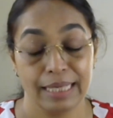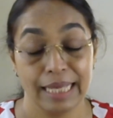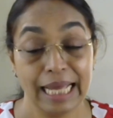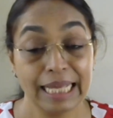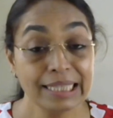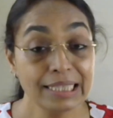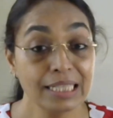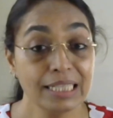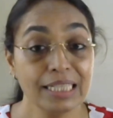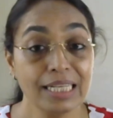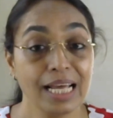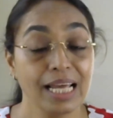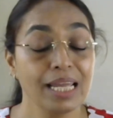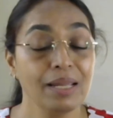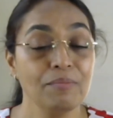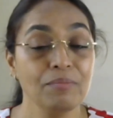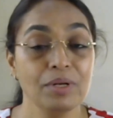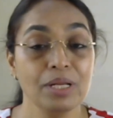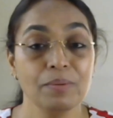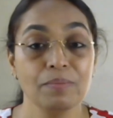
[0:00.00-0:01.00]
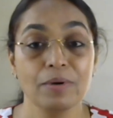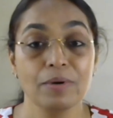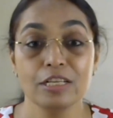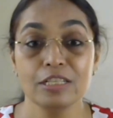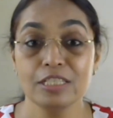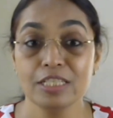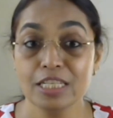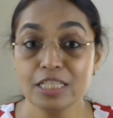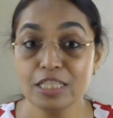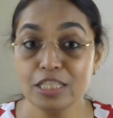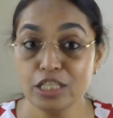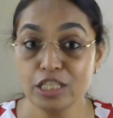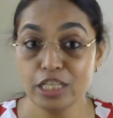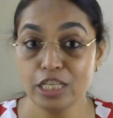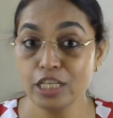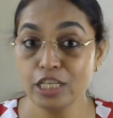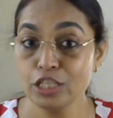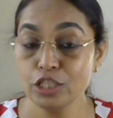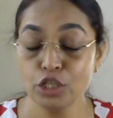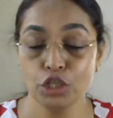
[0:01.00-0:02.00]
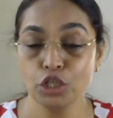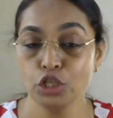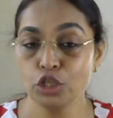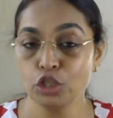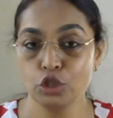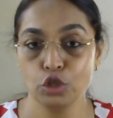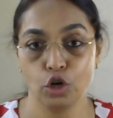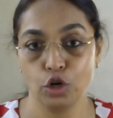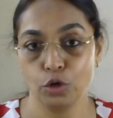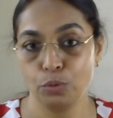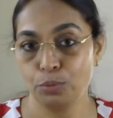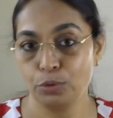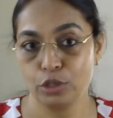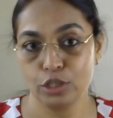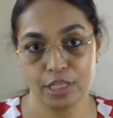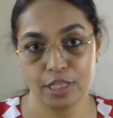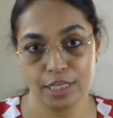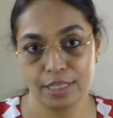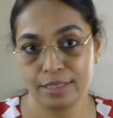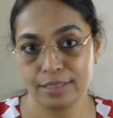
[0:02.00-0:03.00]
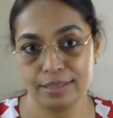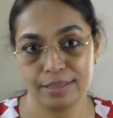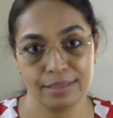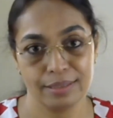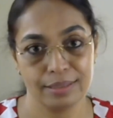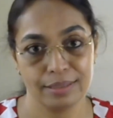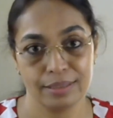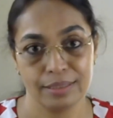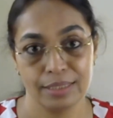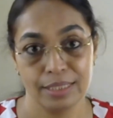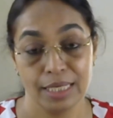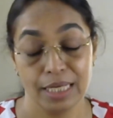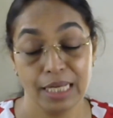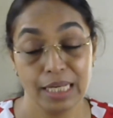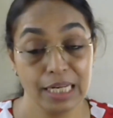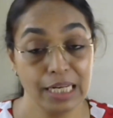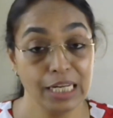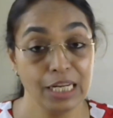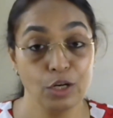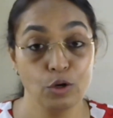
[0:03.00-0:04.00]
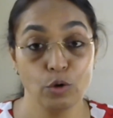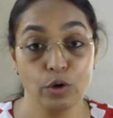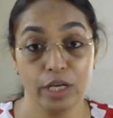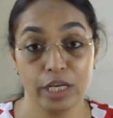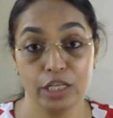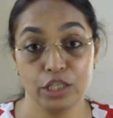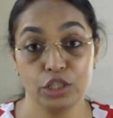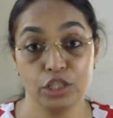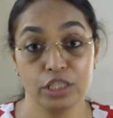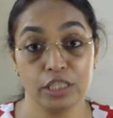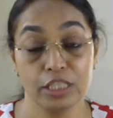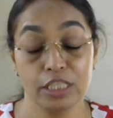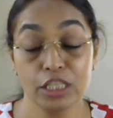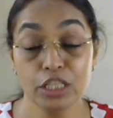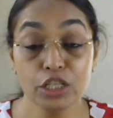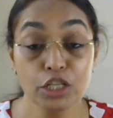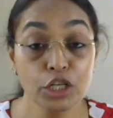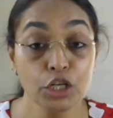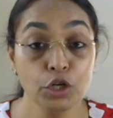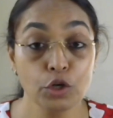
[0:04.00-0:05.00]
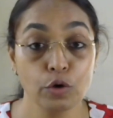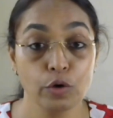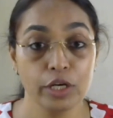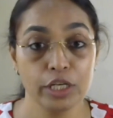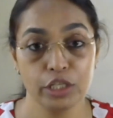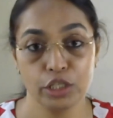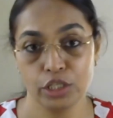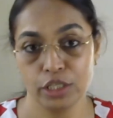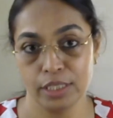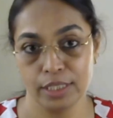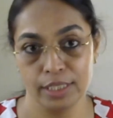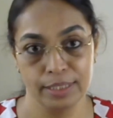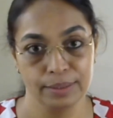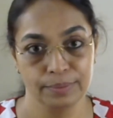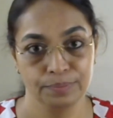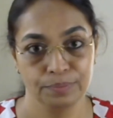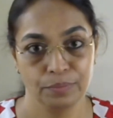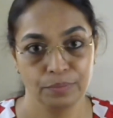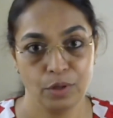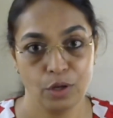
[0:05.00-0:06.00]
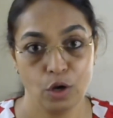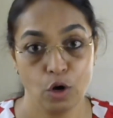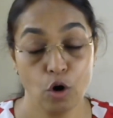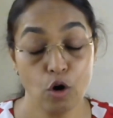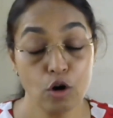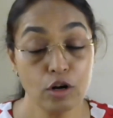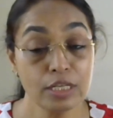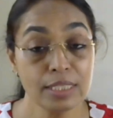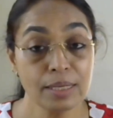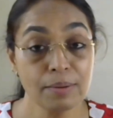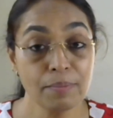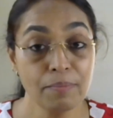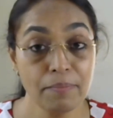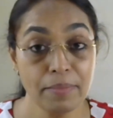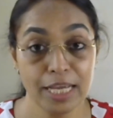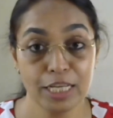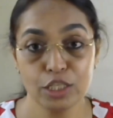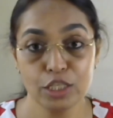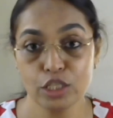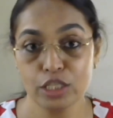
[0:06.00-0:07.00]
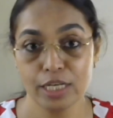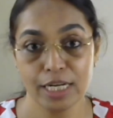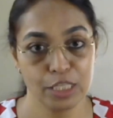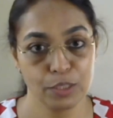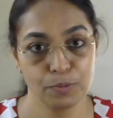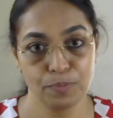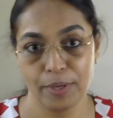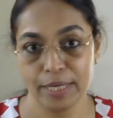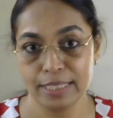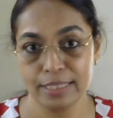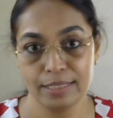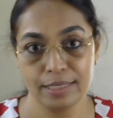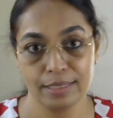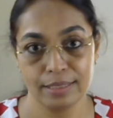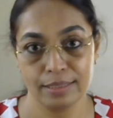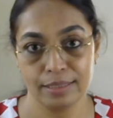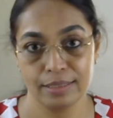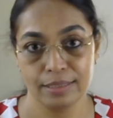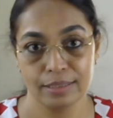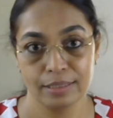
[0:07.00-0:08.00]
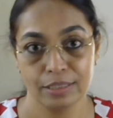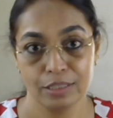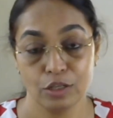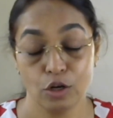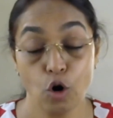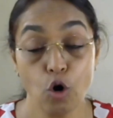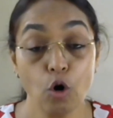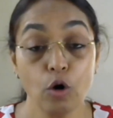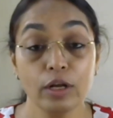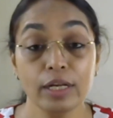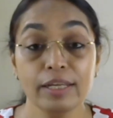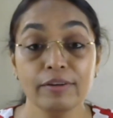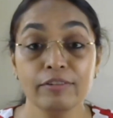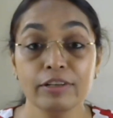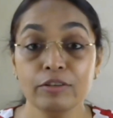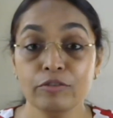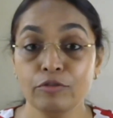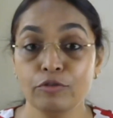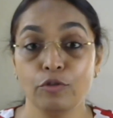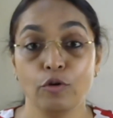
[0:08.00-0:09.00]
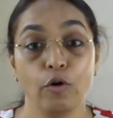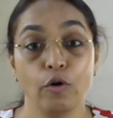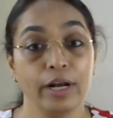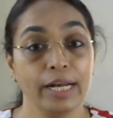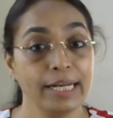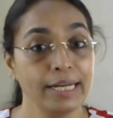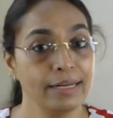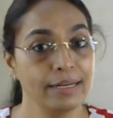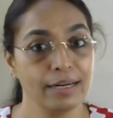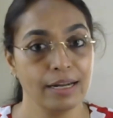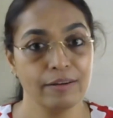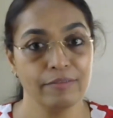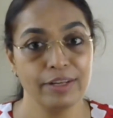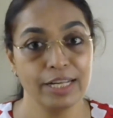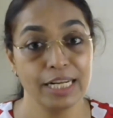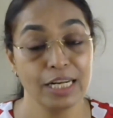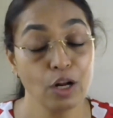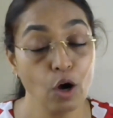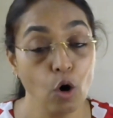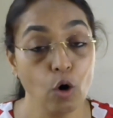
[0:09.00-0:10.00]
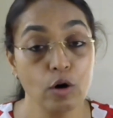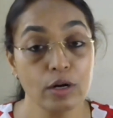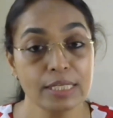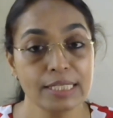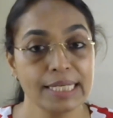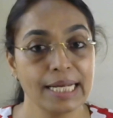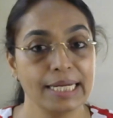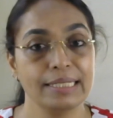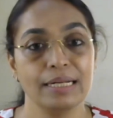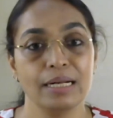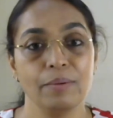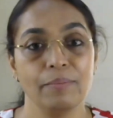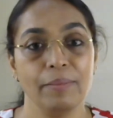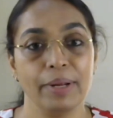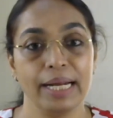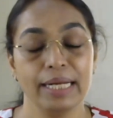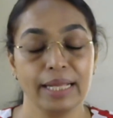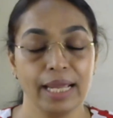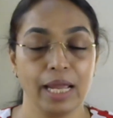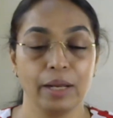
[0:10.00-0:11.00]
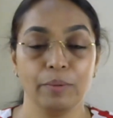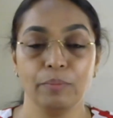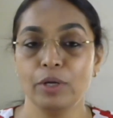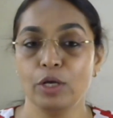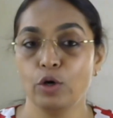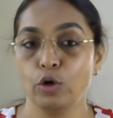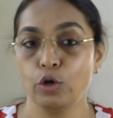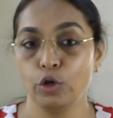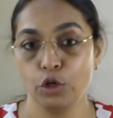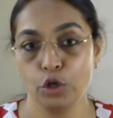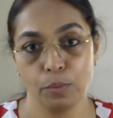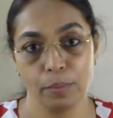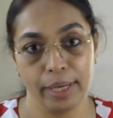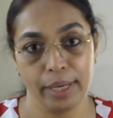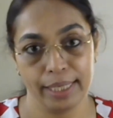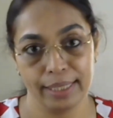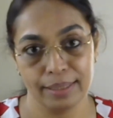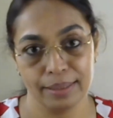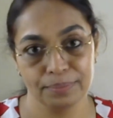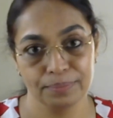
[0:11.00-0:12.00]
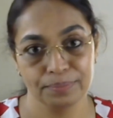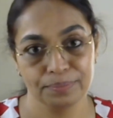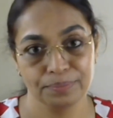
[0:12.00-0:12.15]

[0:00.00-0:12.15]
and the time demands a change in your thought process. Relocation, renovation, or some major expenses, or even foreign travel or settlement can be on your mind.